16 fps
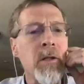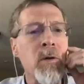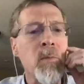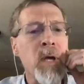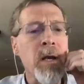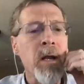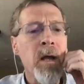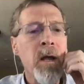
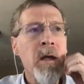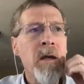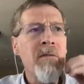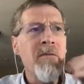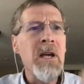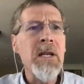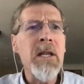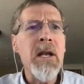But
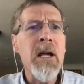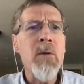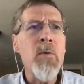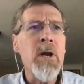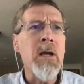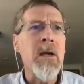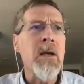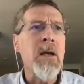Vandana, I
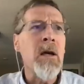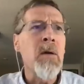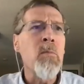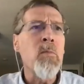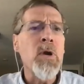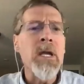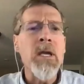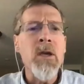want to
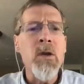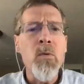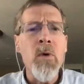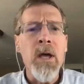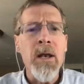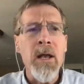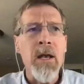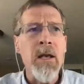bring you
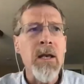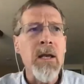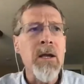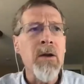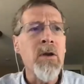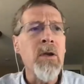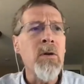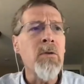in and
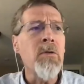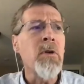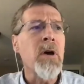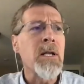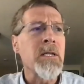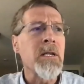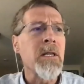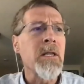hear your
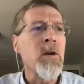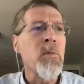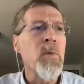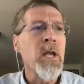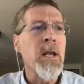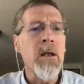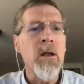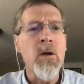thoughts a little
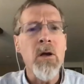bit